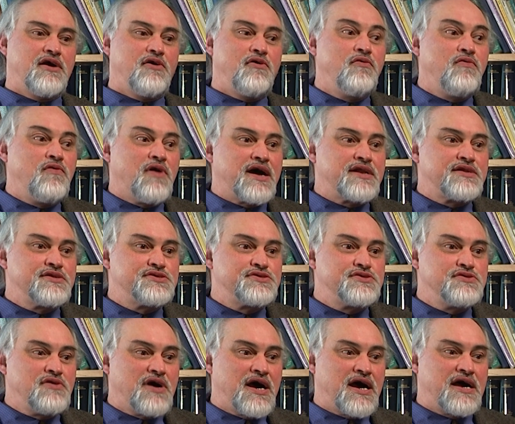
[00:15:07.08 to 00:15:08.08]
Once
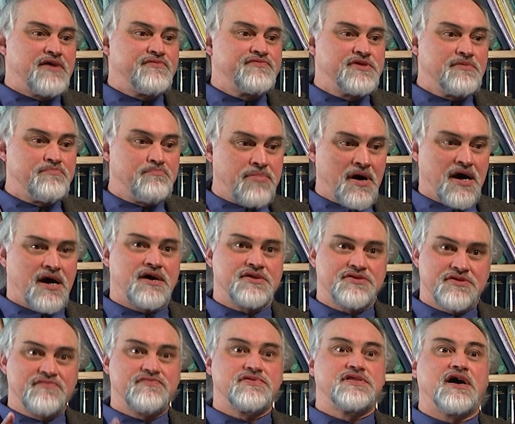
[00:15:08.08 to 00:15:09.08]
you have the
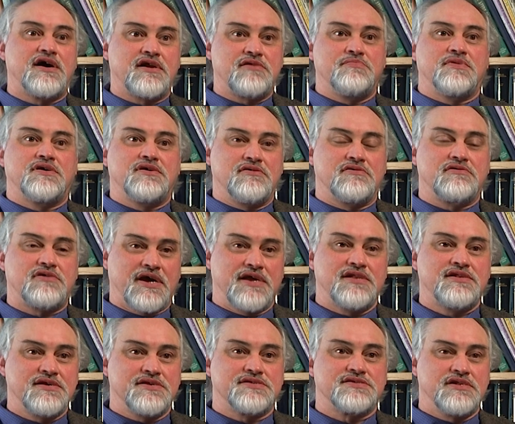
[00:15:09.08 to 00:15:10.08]
path of dharma, or
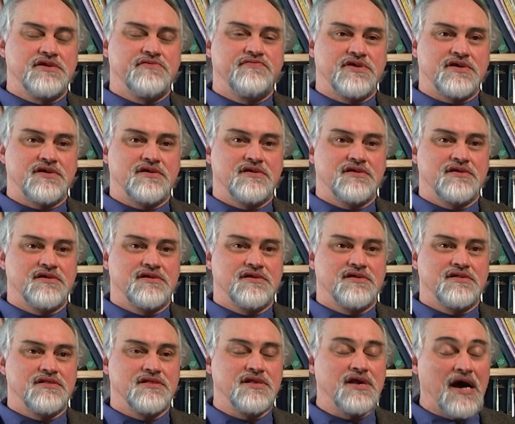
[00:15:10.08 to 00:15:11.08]
righteous living,
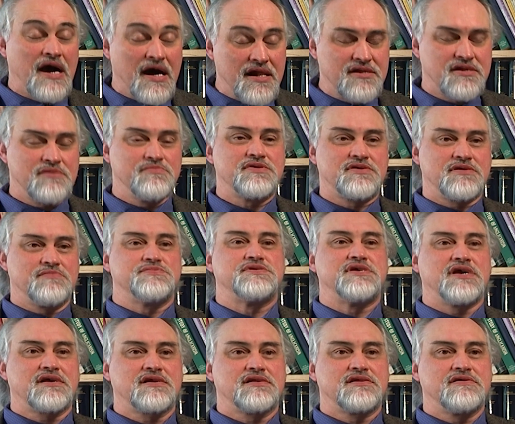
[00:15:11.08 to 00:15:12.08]
the ultimate
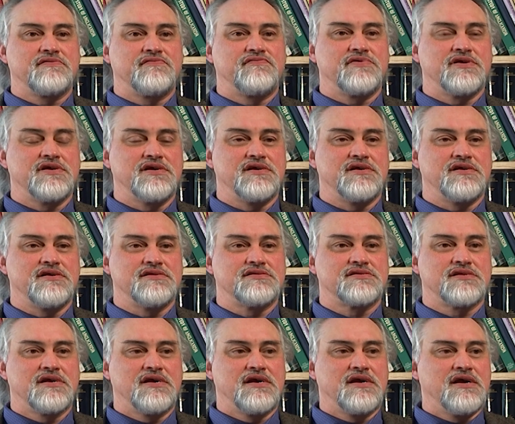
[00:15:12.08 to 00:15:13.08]
objective
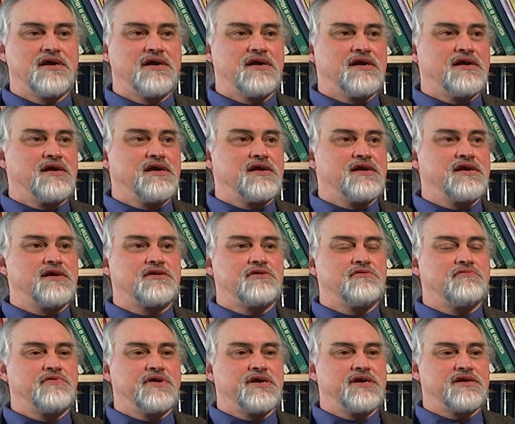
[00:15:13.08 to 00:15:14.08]
is, in a
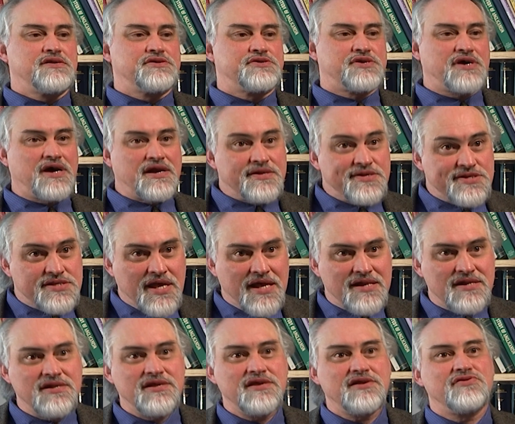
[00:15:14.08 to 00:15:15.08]
way,
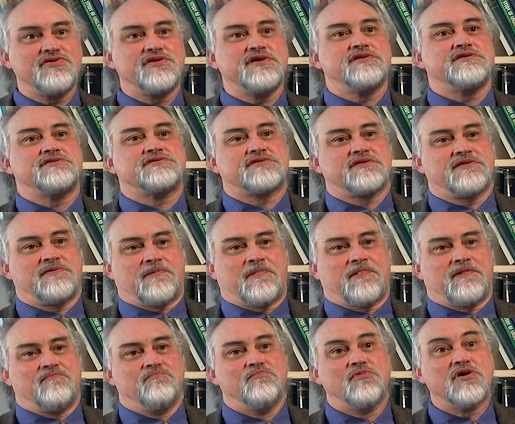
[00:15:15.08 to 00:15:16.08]
transcending these
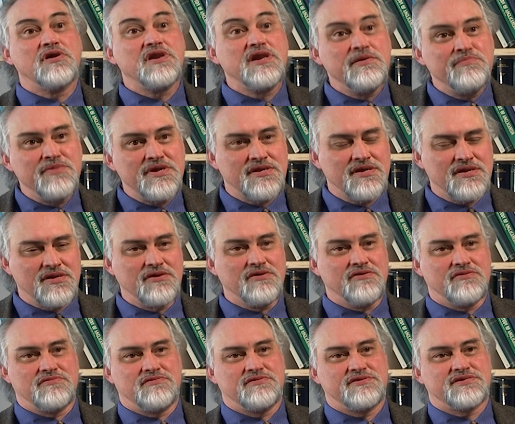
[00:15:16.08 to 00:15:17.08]
more limited
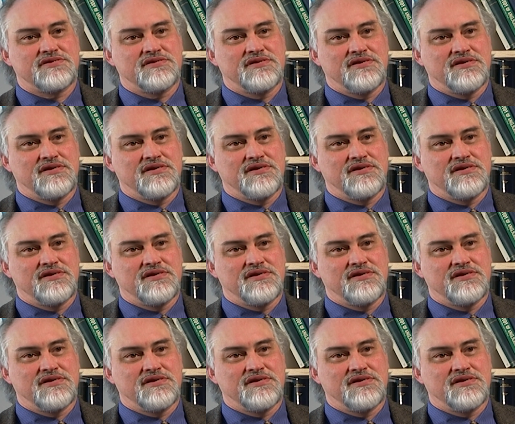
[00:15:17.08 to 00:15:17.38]
goals